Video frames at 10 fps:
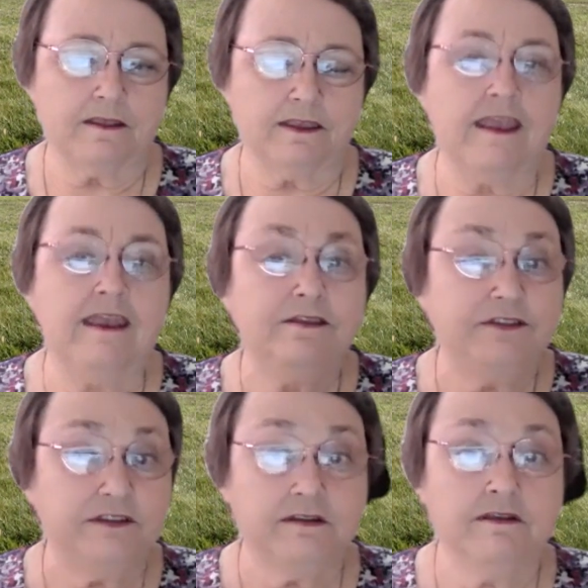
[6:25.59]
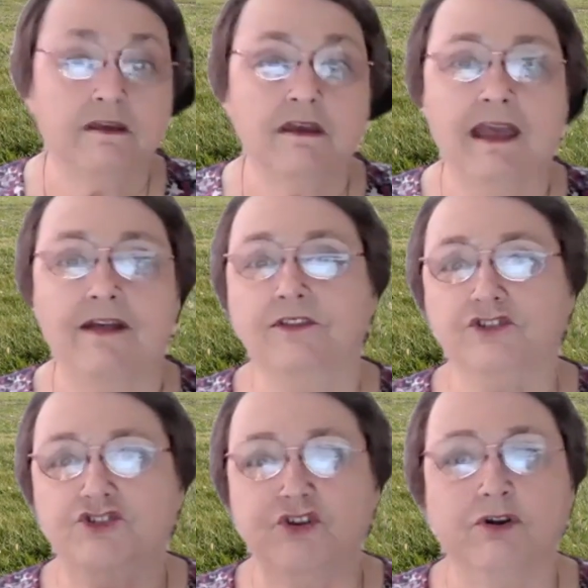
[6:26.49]
yeast and the
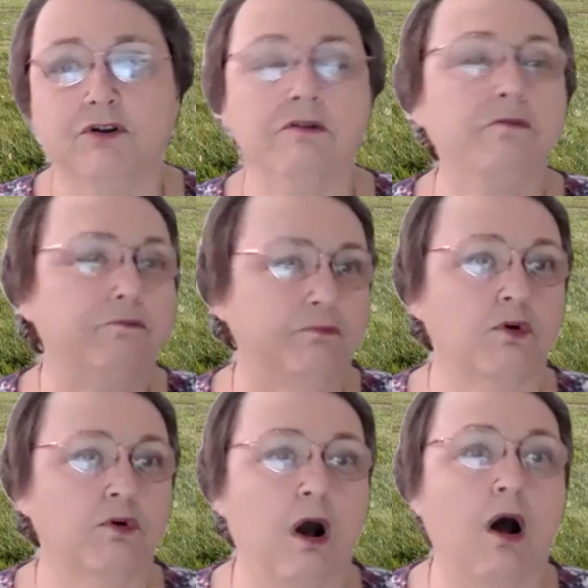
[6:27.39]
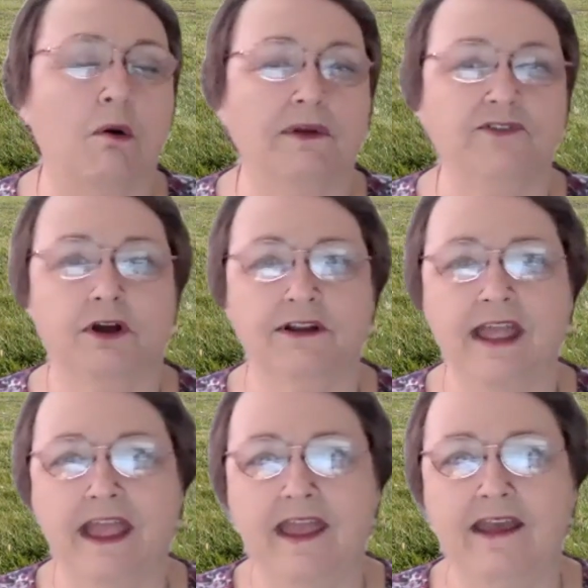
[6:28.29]
sugar were always on
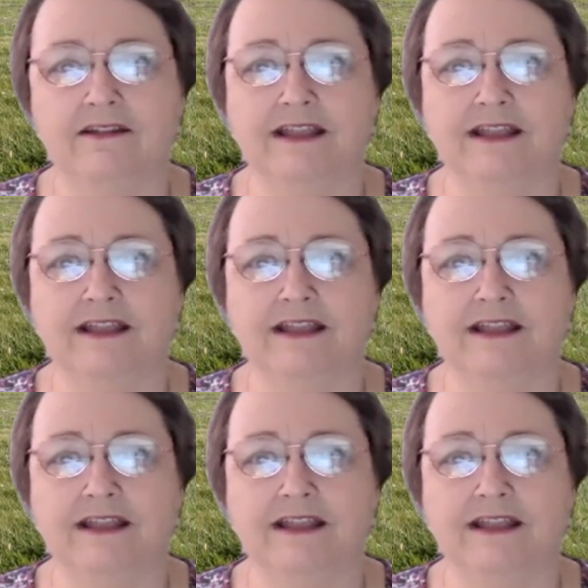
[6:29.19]
hand.